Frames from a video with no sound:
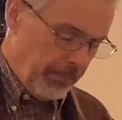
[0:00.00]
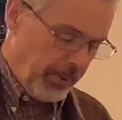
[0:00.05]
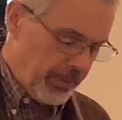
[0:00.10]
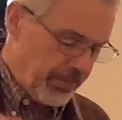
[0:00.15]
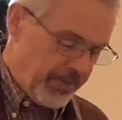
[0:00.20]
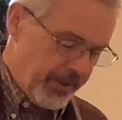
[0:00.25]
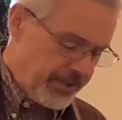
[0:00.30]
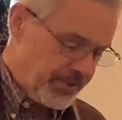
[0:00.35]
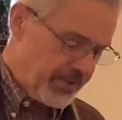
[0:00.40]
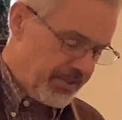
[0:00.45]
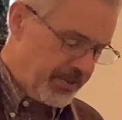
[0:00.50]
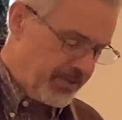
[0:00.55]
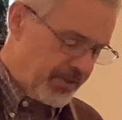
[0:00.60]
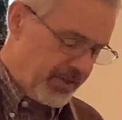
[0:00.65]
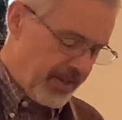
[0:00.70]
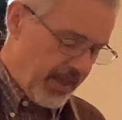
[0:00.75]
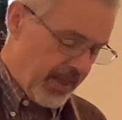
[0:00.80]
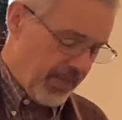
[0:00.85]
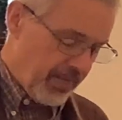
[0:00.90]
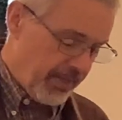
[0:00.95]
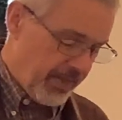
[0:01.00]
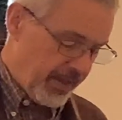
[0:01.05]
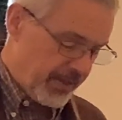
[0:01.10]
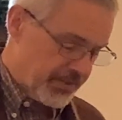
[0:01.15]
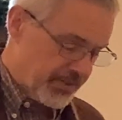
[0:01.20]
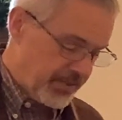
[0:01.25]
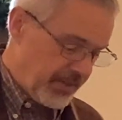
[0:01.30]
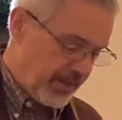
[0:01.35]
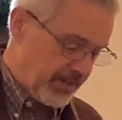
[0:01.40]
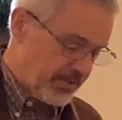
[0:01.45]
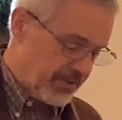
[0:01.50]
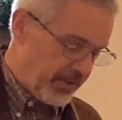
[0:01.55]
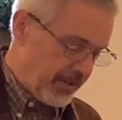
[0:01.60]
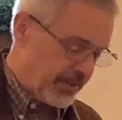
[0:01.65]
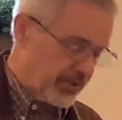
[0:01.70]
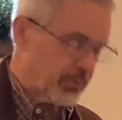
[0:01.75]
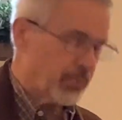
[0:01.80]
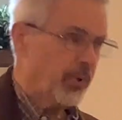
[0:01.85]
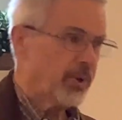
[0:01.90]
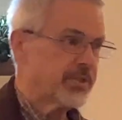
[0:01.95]
but this is this is
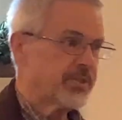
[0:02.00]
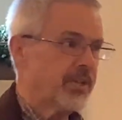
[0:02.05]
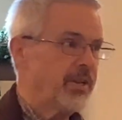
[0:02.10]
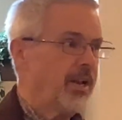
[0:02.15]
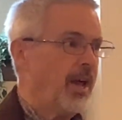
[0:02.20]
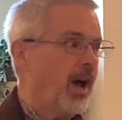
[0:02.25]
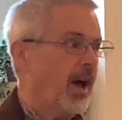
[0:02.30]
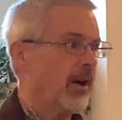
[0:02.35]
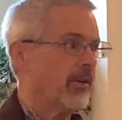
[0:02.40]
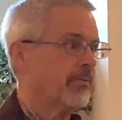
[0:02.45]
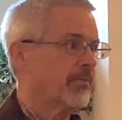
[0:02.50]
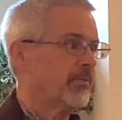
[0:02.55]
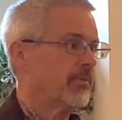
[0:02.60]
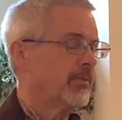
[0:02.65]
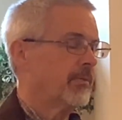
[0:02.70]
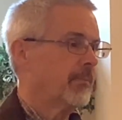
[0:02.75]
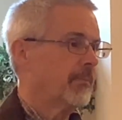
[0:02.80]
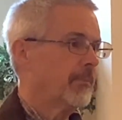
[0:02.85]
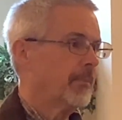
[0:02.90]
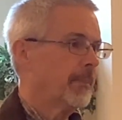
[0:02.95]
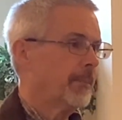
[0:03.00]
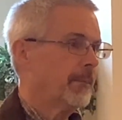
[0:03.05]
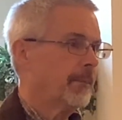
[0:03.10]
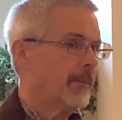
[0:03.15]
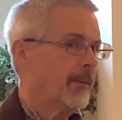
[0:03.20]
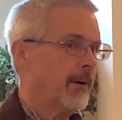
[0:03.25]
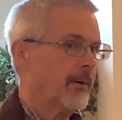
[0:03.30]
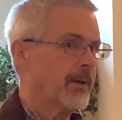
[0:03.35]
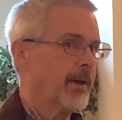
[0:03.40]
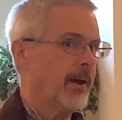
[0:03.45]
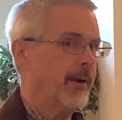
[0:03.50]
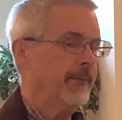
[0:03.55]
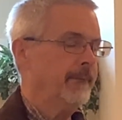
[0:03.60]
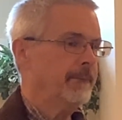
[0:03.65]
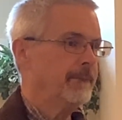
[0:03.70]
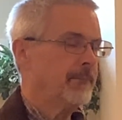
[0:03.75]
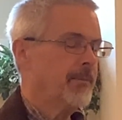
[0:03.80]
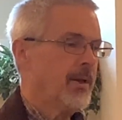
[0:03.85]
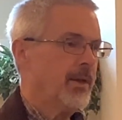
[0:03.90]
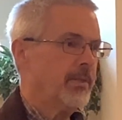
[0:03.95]
this was enough. Okay?
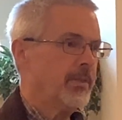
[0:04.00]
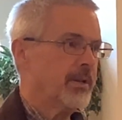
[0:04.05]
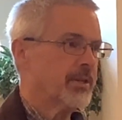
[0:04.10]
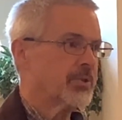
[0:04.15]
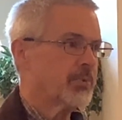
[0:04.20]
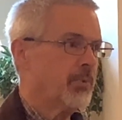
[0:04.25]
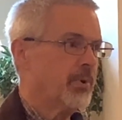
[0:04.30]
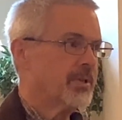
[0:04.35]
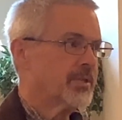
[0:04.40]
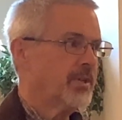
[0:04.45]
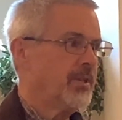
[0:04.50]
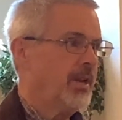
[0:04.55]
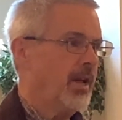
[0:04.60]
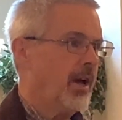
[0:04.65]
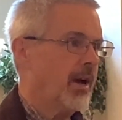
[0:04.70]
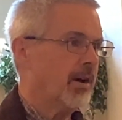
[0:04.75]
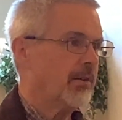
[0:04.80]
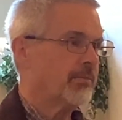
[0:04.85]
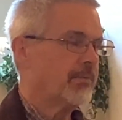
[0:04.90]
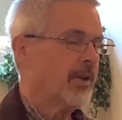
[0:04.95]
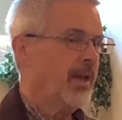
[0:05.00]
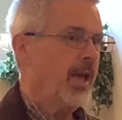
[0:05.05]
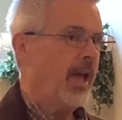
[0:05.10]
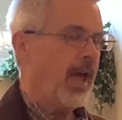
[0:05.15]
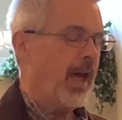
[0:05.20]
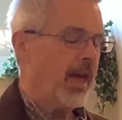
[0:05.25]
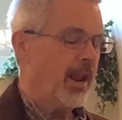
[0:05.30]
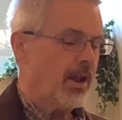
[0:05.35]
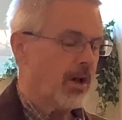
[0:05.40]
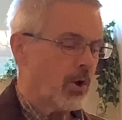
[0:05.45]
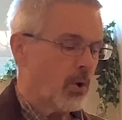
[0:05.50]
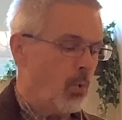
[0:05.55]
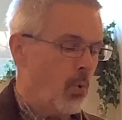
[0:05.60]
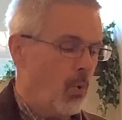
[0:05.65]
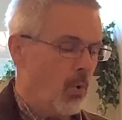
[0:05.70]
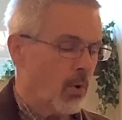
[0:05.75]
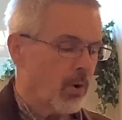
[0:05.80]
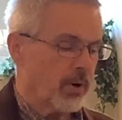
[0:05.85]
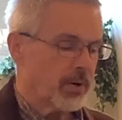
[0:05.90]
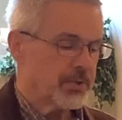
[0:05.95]
This was enough. And of
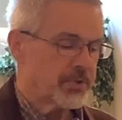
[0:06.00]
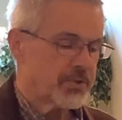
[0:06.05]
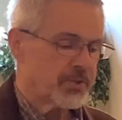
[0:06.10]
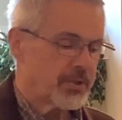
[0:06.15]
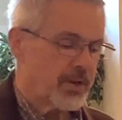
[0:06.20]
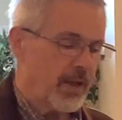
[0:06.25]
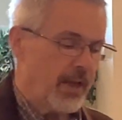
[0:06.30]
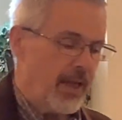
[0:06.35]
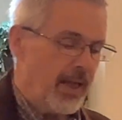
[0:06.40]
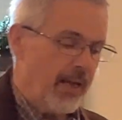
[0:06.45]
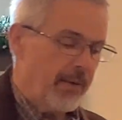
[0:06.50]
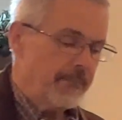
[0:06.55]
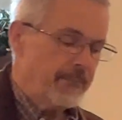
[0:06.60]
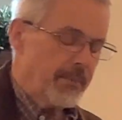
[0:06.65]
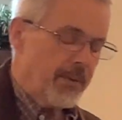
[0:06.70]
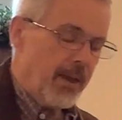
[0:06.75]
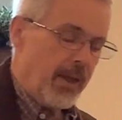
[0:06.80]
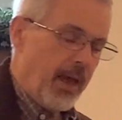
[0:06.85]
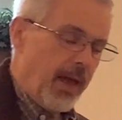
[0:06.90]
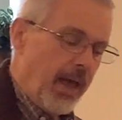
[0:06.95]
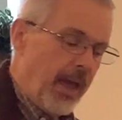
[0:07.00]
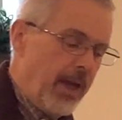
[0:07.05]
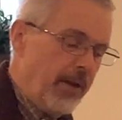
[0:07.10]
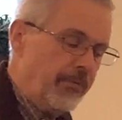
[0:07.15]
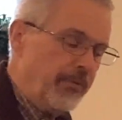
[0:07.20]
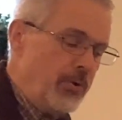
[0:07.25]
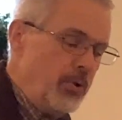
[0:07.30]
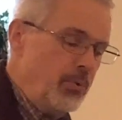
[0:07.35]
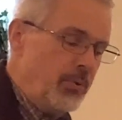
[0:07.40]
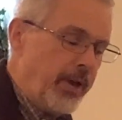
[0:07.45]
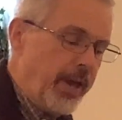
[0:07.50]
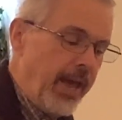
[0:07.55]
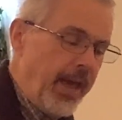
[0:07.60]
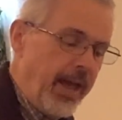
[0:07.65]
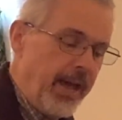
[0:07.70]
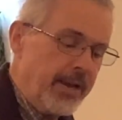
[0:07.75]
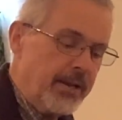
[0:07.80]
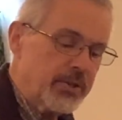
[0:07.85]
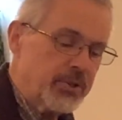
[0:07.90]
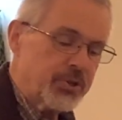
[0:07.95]
course, if you
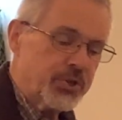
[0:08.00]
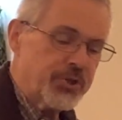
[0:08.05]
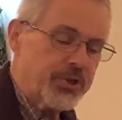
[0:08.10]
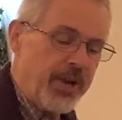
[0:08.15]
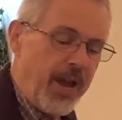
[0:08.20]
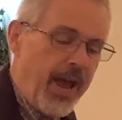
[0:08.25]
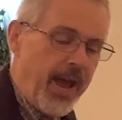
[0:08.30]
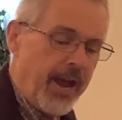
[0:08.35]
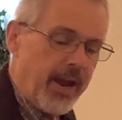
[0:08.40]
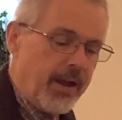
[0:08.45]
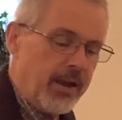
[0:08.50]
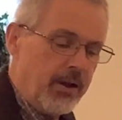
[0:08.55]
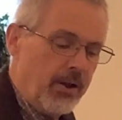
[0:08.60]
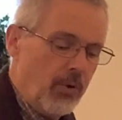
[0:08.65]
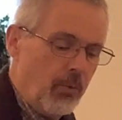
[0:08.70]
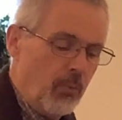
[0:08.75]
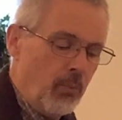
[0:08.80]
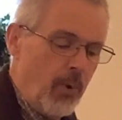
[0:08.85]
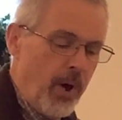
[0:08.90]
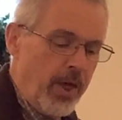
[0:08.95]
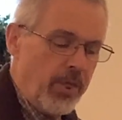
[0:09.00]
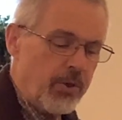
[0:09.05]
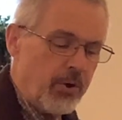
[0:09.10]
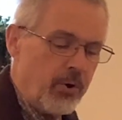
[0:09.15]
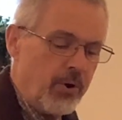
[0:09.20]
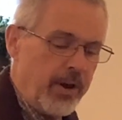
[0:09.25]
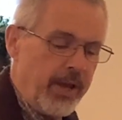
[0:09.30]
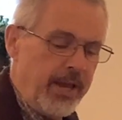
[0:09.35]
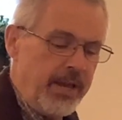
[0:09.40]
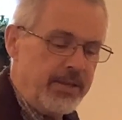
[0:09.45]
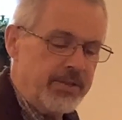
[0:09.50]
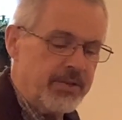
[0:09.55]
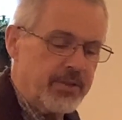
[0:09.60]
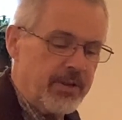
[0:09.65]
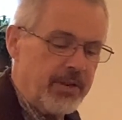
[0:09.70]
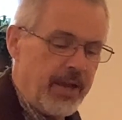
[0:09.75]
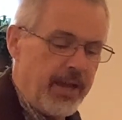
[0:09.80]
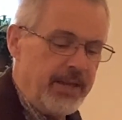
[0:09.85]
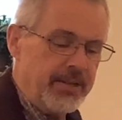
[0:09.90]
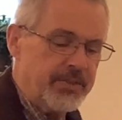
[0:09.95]
can't check whether he's
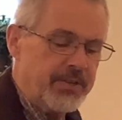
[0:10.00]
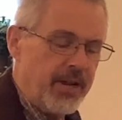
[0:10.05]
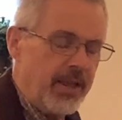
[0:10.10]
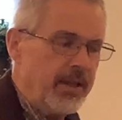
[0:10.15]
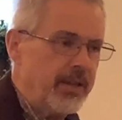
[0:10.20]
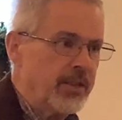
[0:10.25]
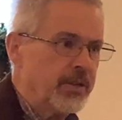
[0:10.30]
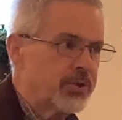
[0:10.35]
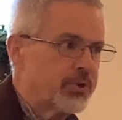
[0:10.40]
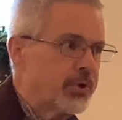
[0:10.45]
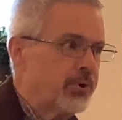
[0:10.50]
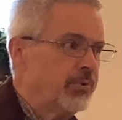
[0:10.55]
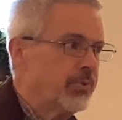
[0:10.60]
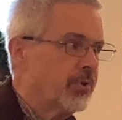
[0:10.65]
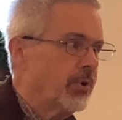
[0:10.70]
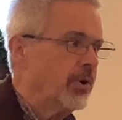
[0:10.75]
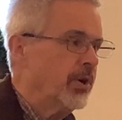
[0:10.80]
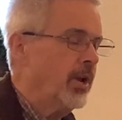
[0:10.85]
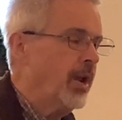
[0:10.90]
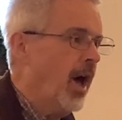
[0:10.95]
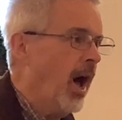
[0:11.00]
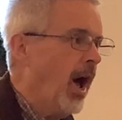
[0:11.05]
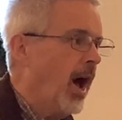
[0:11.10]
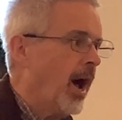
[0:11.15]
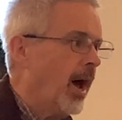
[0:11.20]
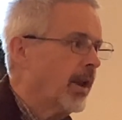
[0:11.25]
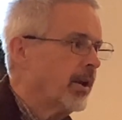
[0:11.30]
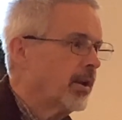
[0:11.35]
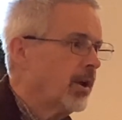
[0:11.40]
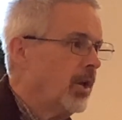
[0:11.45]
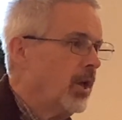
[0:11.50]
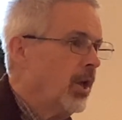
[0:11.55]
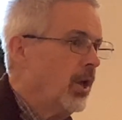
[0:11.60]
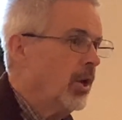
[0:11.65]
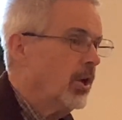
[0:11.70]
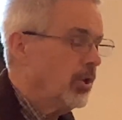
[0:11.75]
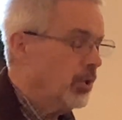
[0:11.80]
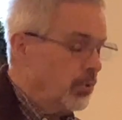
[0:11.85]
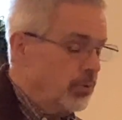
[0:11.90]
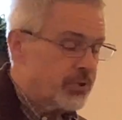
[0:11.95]
he's telling the truth or not,
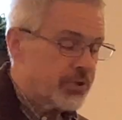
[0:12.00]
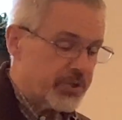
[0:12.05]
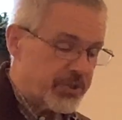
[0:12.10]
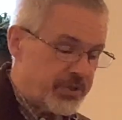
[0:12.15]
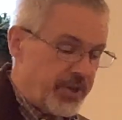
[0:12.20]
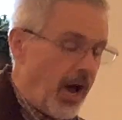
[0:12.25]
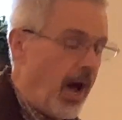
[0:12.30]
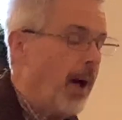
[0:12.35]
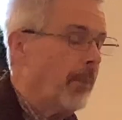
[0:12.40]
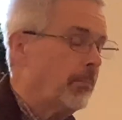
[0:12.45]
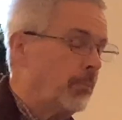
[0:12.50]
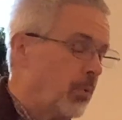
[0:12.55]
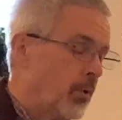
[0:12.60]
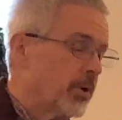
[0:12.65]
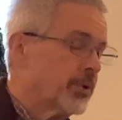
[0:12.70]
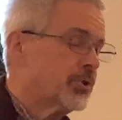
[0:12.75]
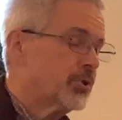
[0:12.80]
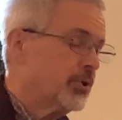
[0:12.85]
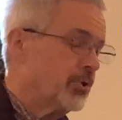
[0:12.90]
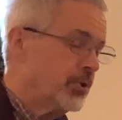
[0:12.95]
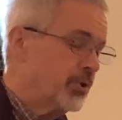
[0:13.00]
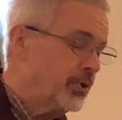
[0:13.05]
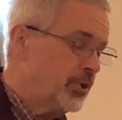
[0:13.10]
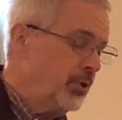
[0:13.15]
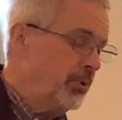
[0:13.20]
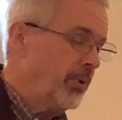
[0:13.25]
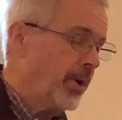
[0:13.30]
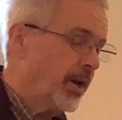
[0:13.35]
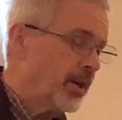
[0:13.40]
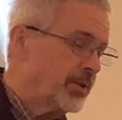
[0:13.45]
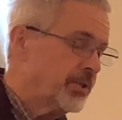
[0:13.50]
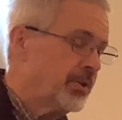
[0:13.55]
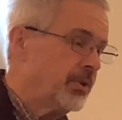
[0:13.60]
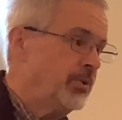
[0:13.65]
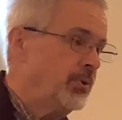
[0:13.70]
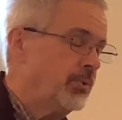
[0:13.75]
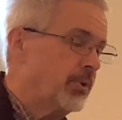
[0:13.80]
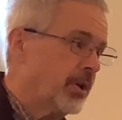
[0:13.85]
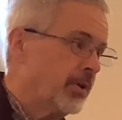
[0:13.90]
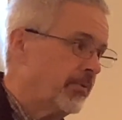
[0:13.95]
you stop what you're doing until
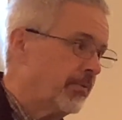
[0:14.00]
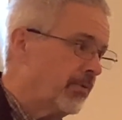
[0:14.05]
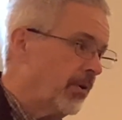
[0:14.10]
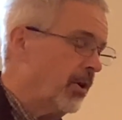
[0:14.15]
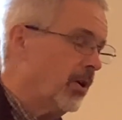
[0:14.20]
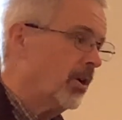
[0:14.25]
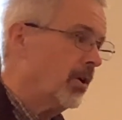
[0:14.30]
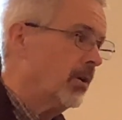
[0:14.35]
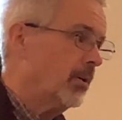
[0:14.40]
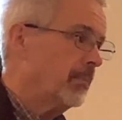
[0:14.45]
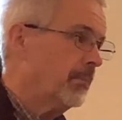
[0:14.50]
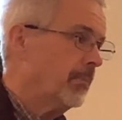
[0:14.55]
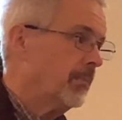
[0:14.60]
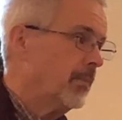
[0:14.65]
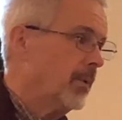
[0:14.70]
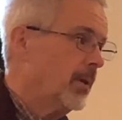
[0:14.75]
you confirm.